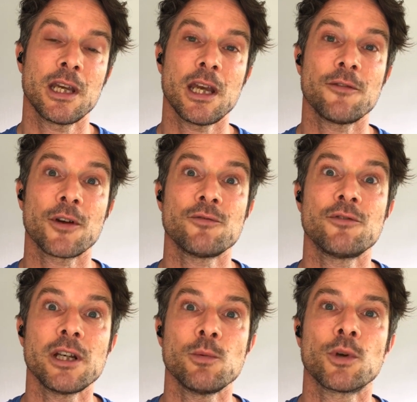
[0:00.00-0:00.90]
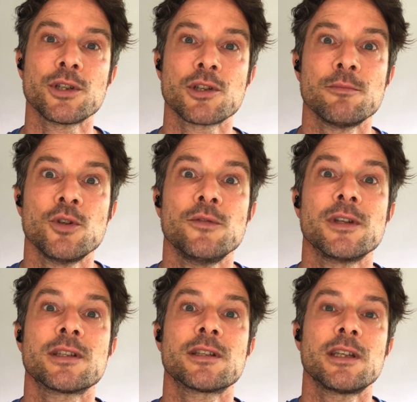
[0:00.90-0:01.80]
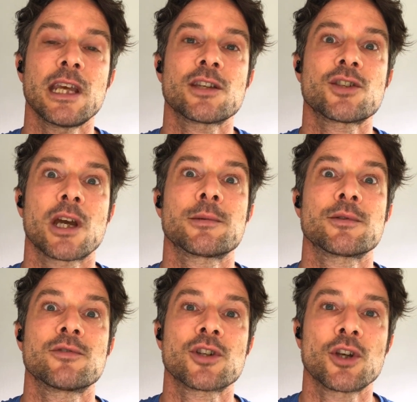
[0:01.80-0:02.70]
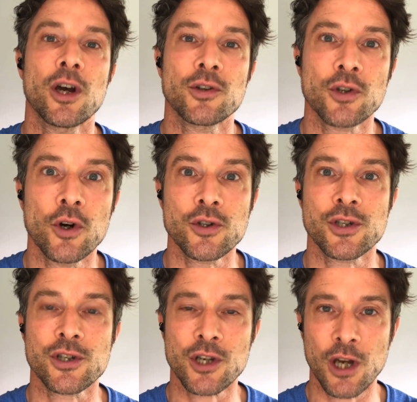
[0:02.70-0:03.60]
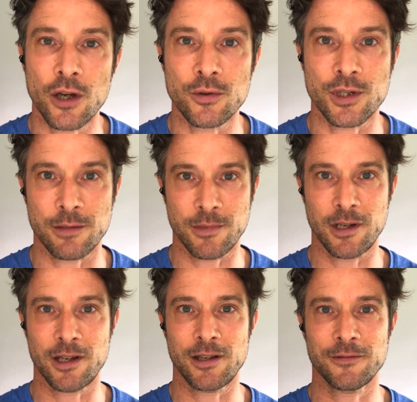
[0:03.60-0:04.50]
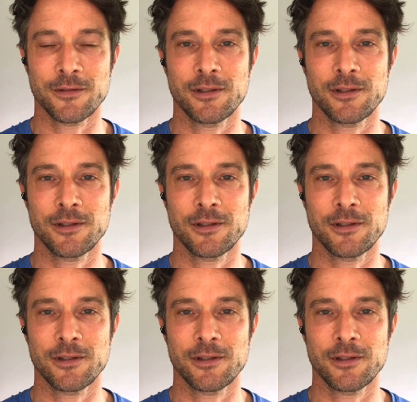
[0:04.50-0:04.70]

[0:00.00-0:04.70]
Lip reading: if I really wanted to move into the next chapter as a conscious coach in my life.